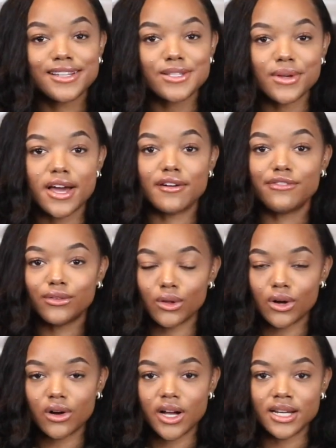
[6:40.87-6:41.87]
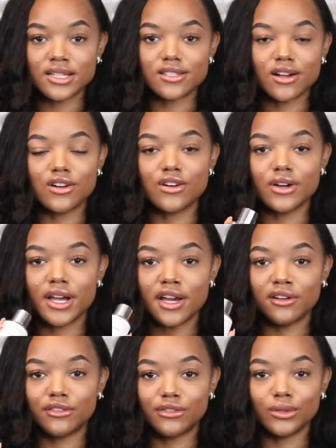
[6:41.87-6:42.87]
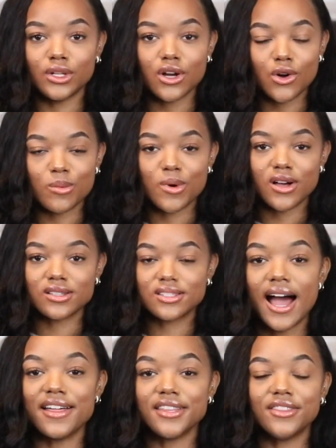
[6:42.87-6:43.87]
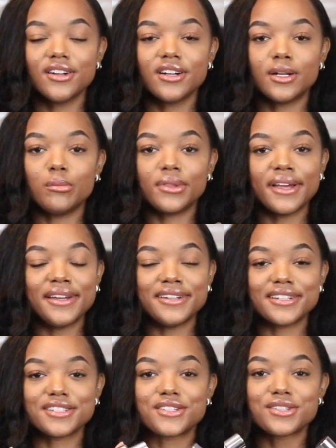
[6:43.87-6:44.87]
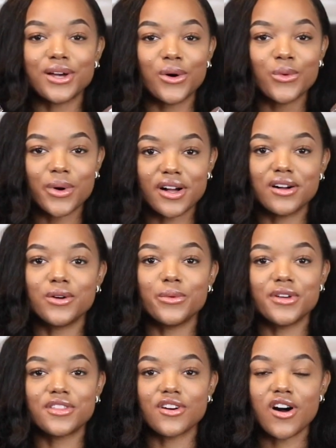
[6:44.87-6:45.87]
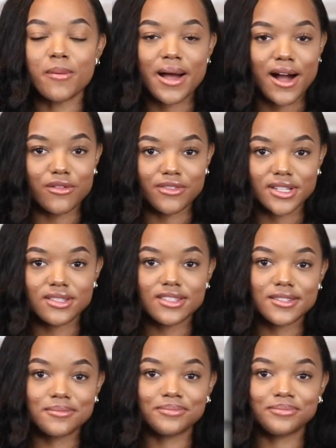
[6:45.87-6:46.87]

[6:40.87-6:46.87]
So yeah, Floral Honeysuckle and Fruity Oak Moss. I think they're gonna blend so well with all my outfits.